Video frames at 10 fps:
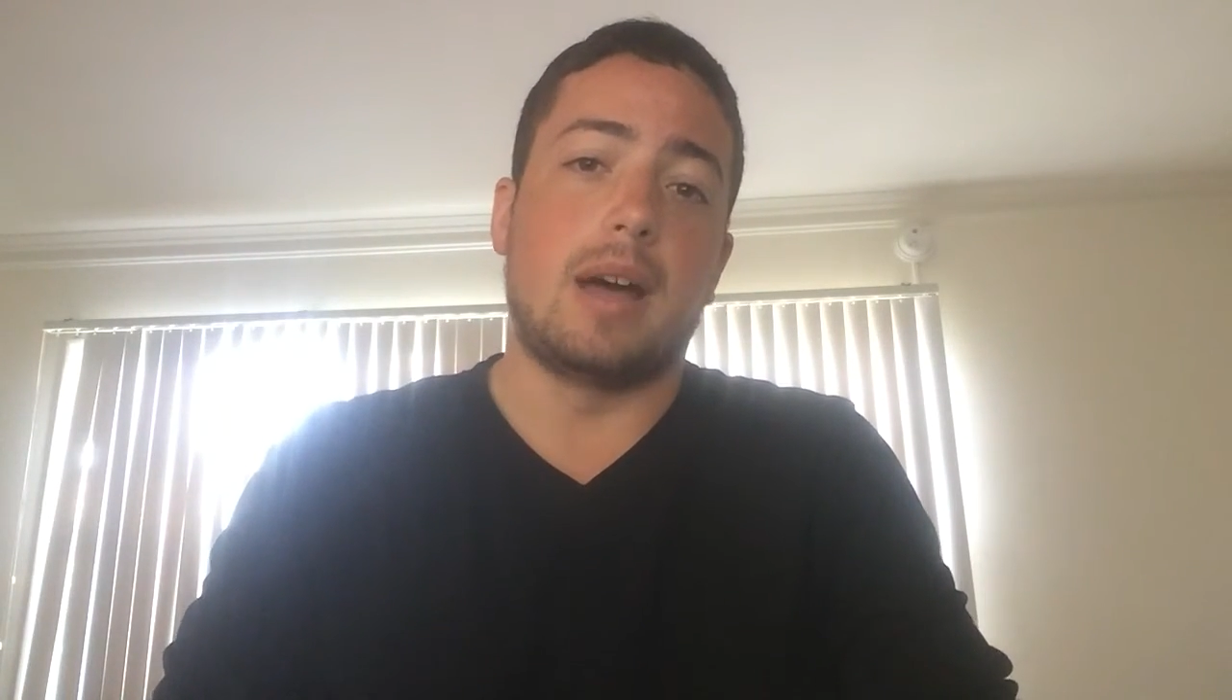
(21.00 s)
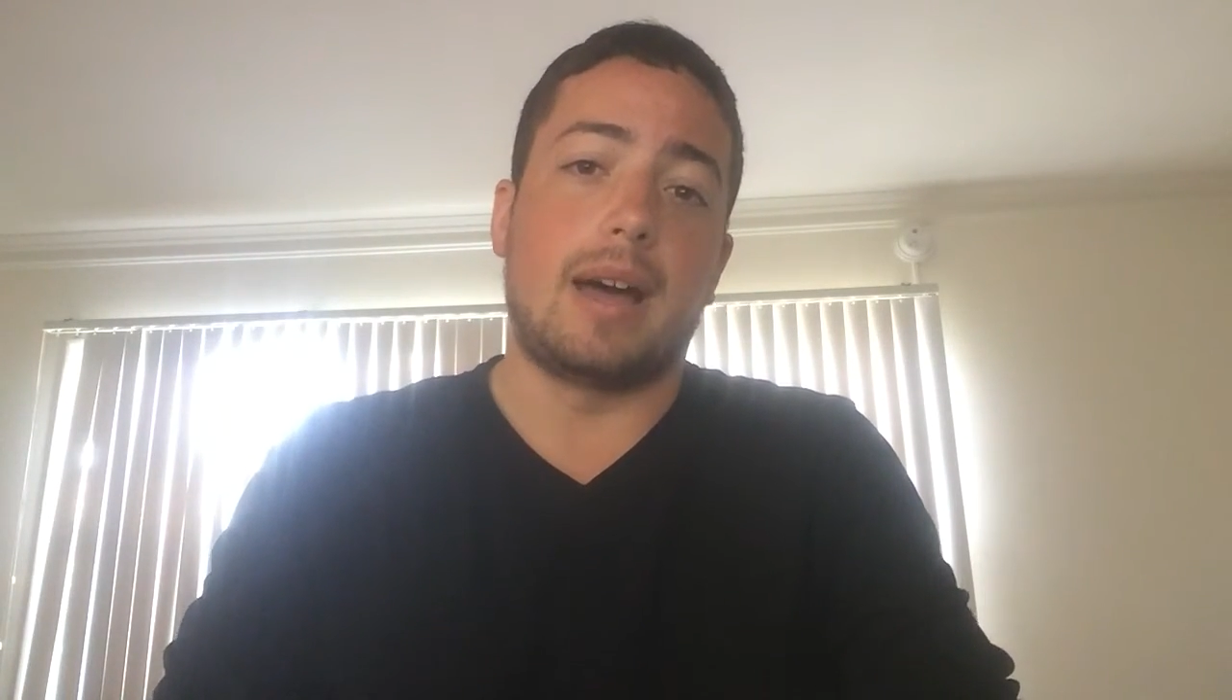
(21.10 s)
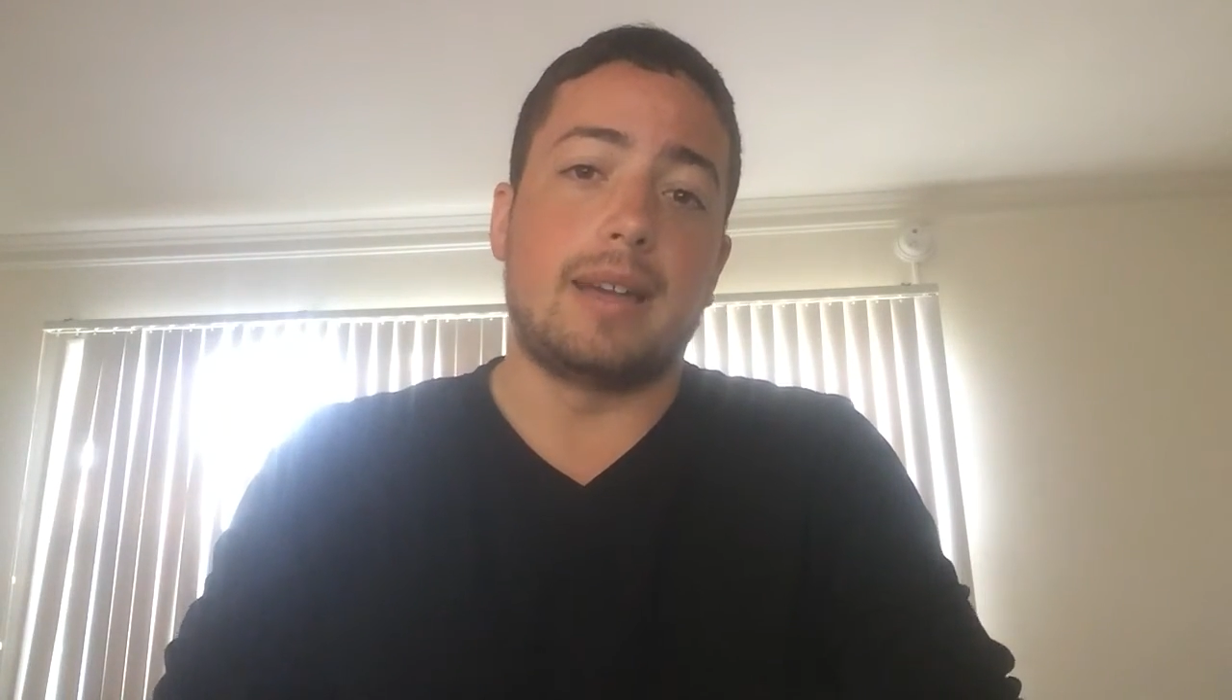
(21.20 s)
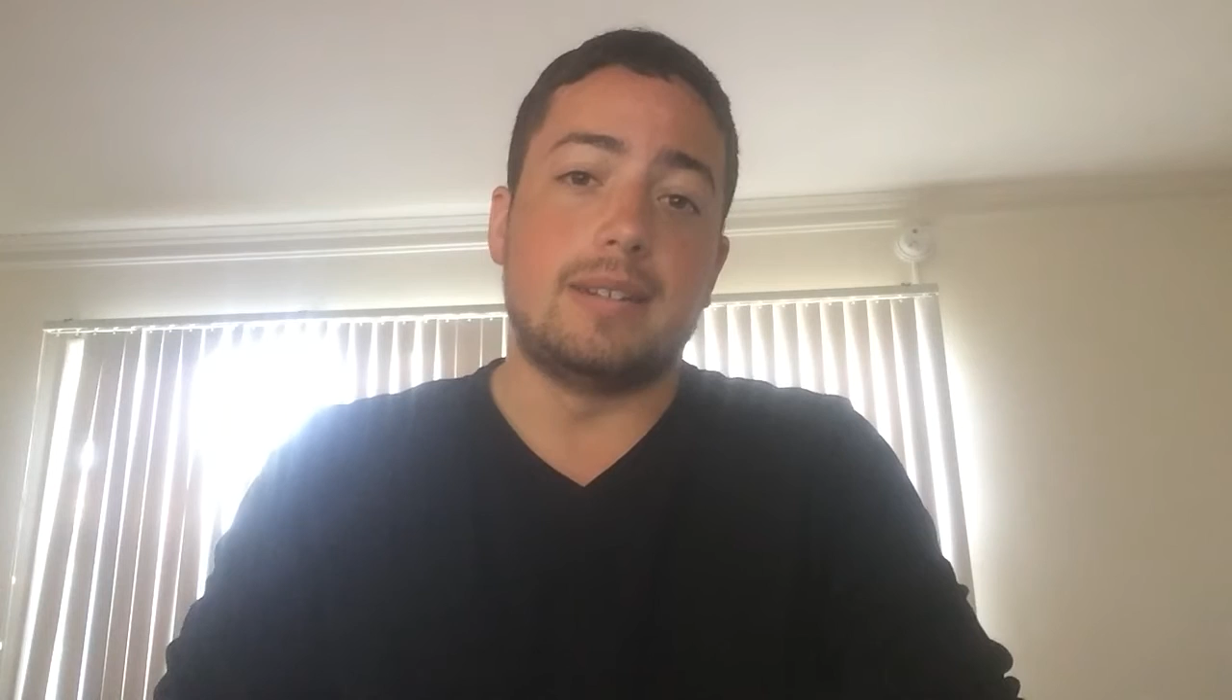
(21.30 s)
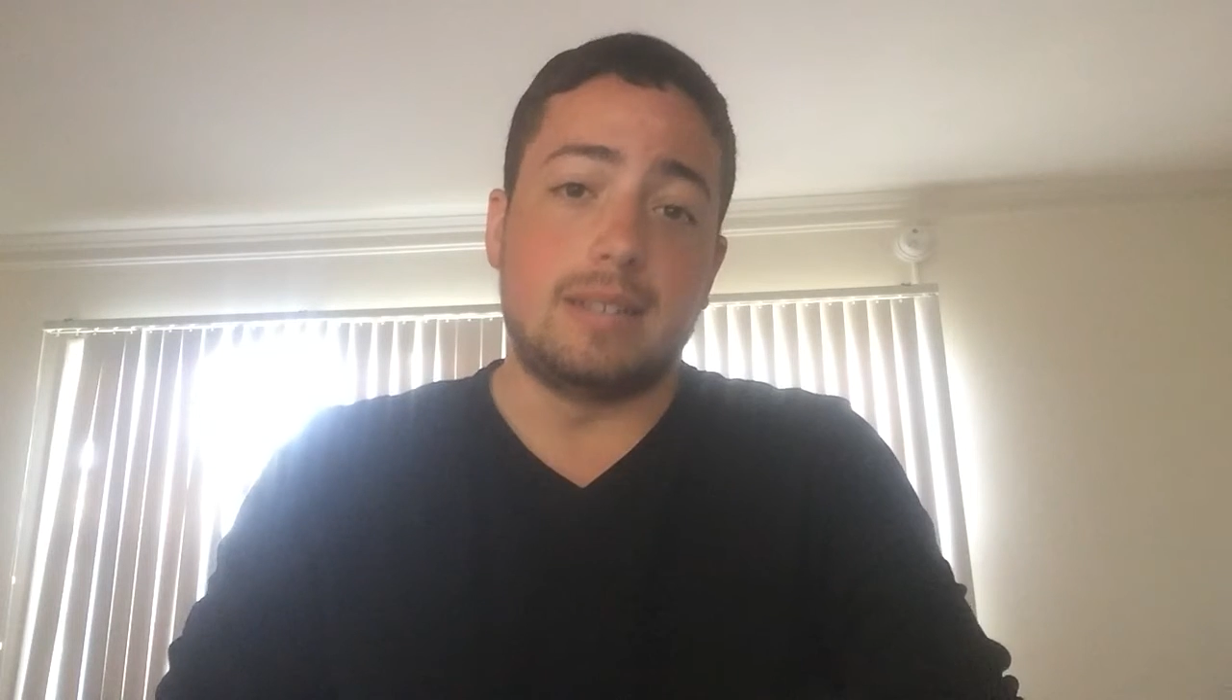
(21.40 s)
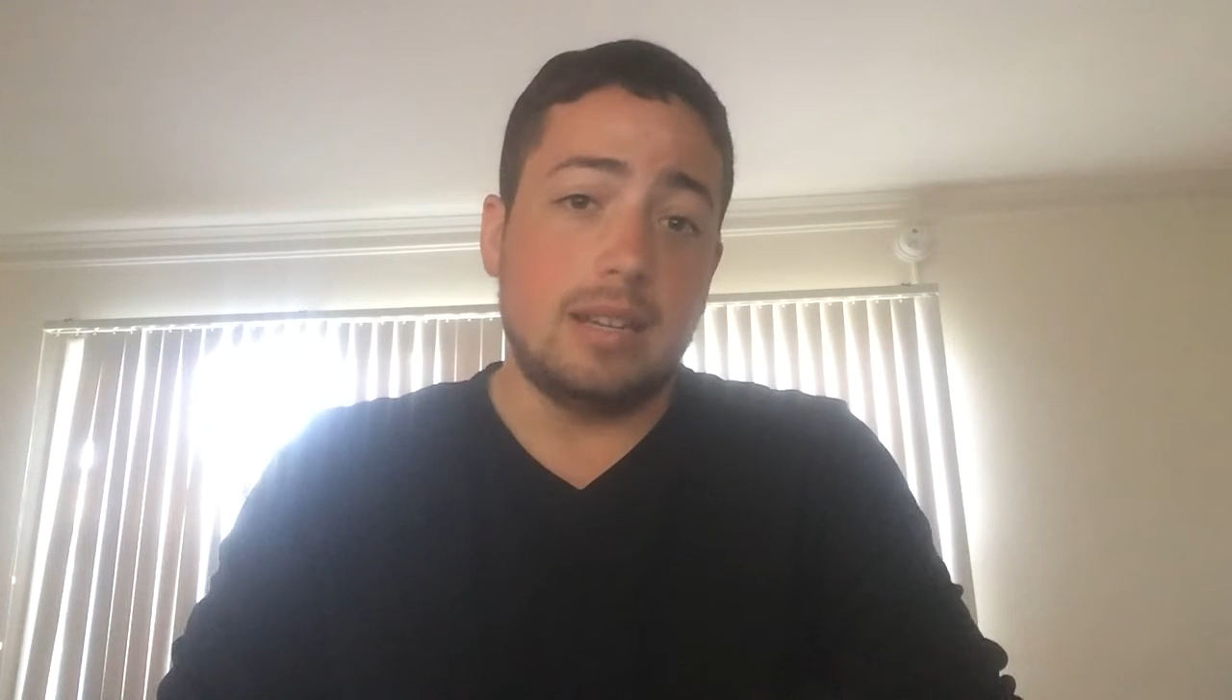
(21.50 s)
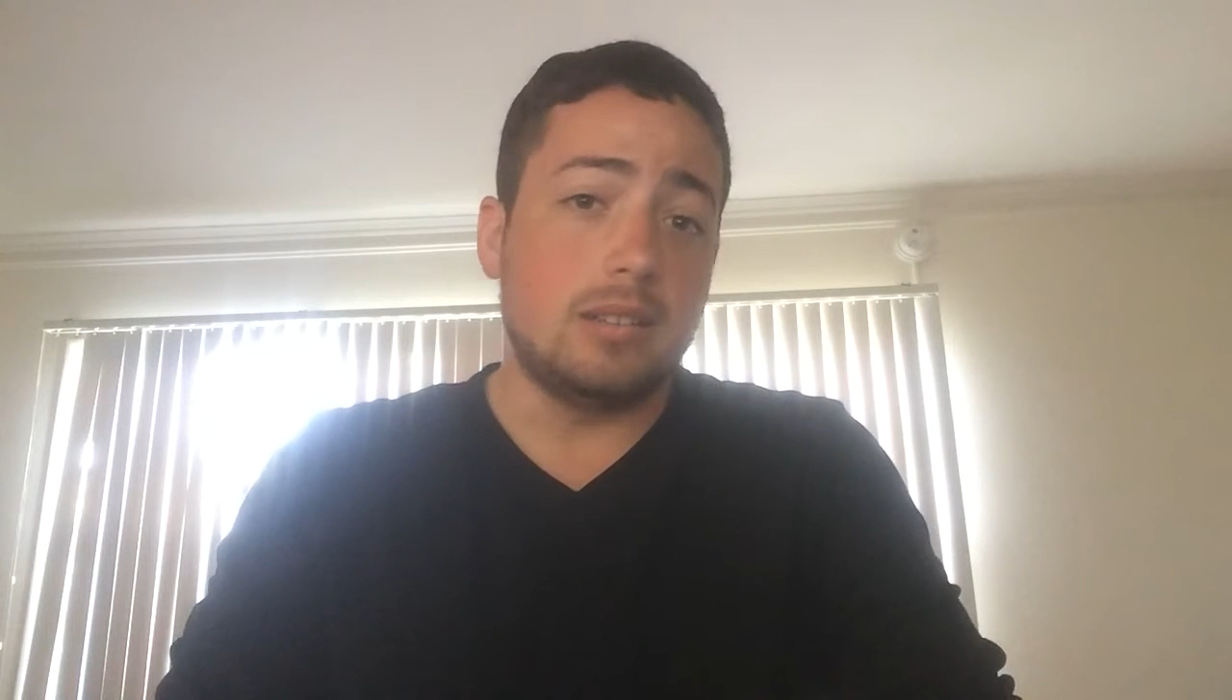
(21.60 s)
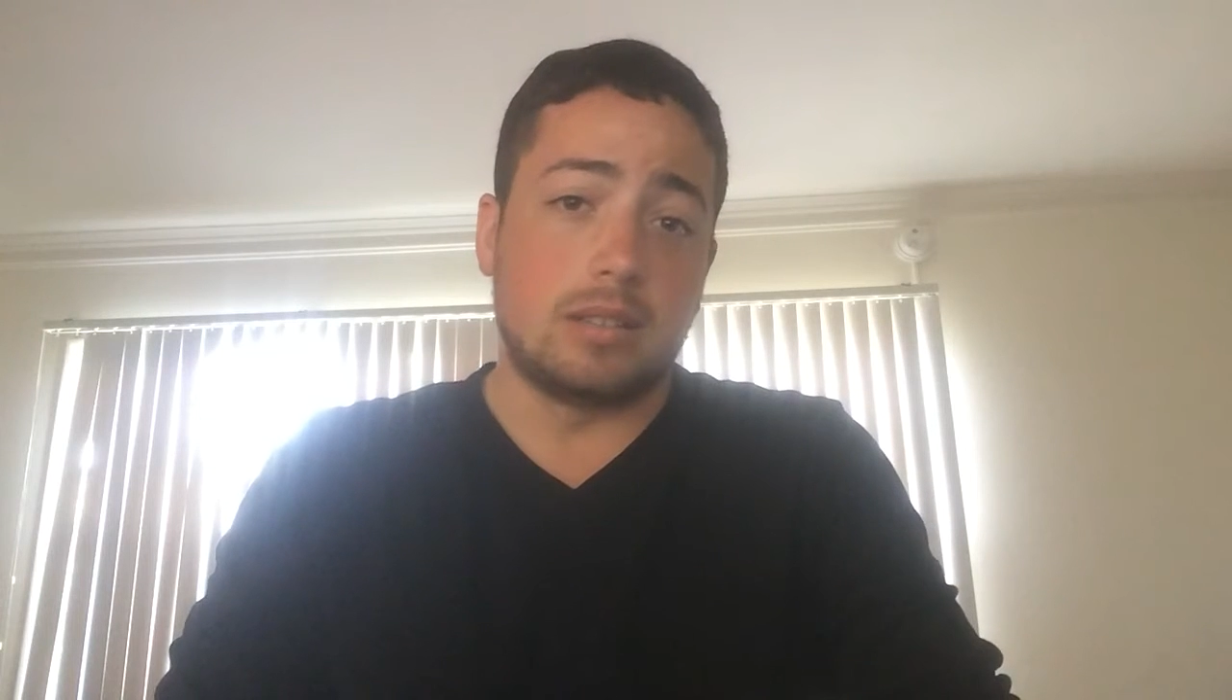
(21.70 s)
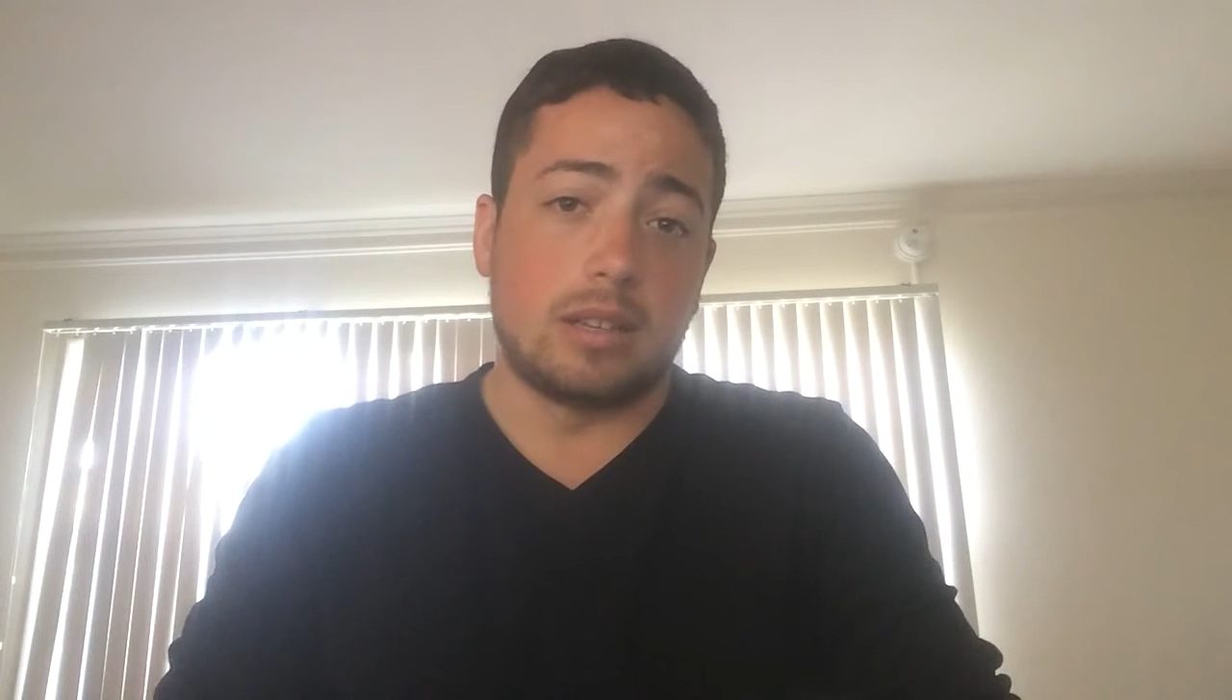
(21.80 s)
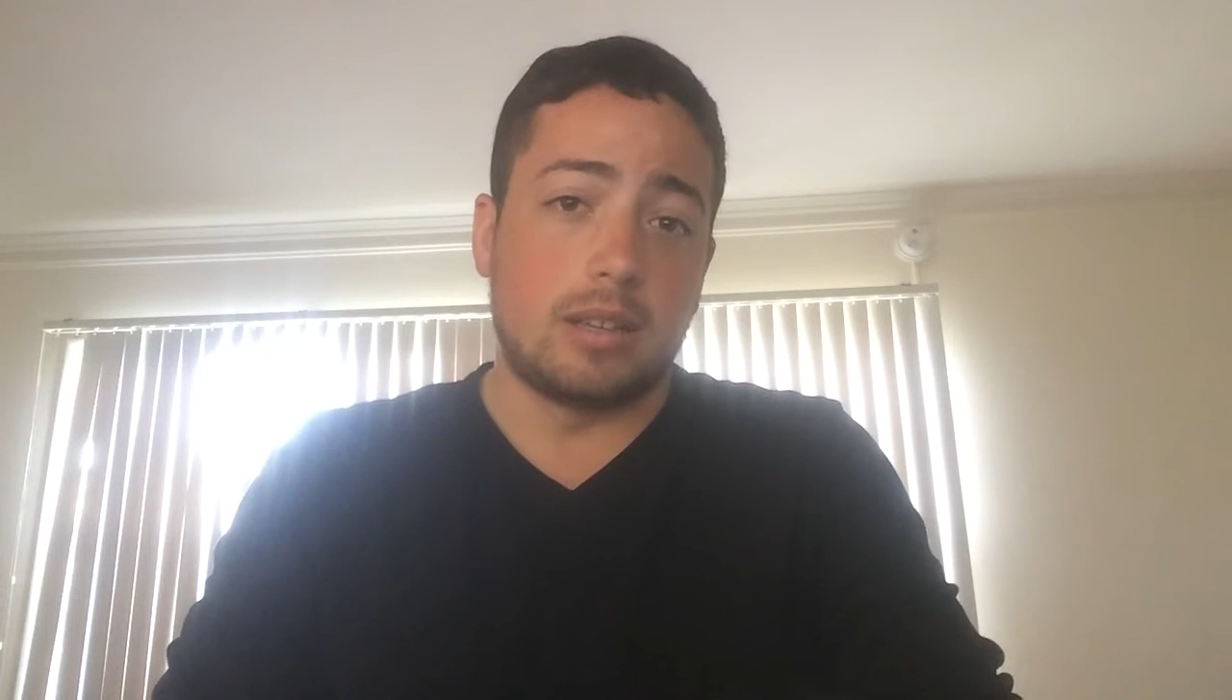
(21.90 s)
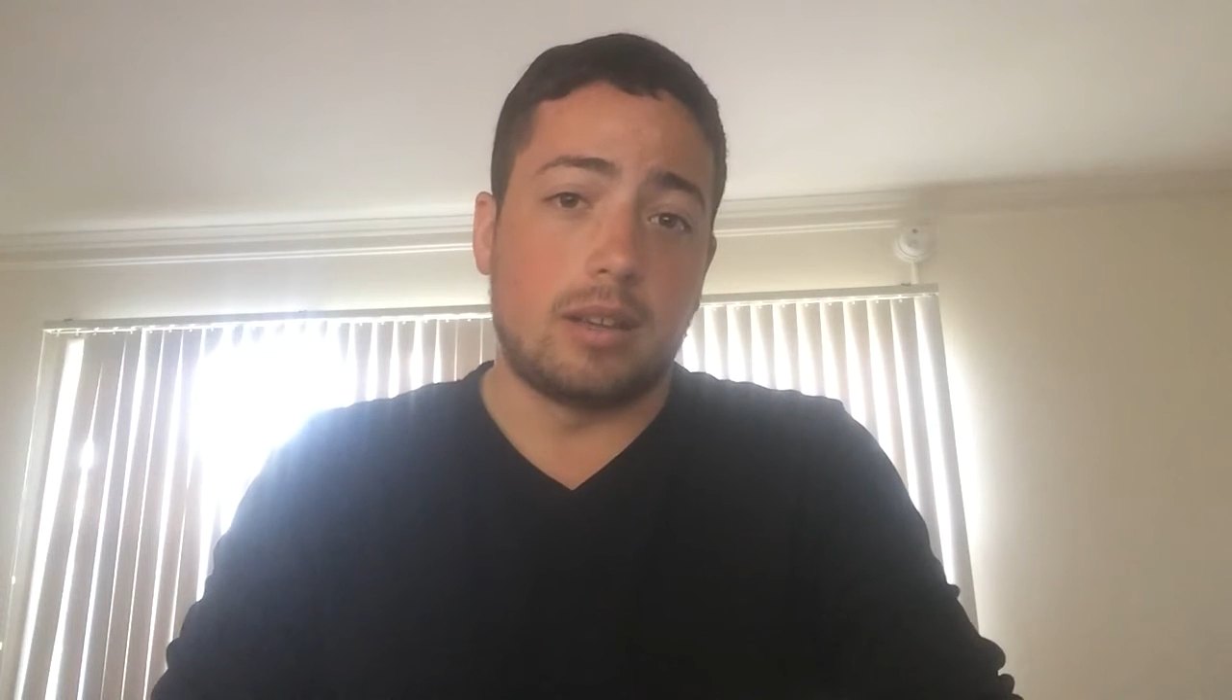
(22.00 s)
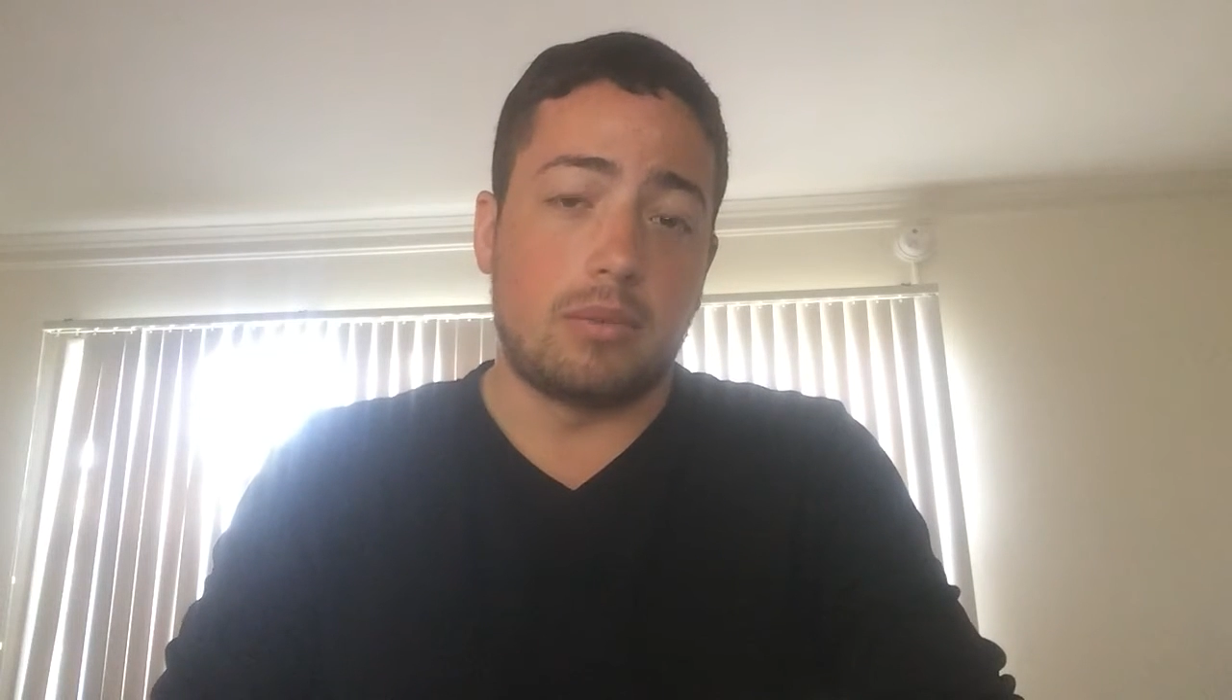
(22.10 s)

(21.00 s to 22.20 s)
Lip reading: Ideally,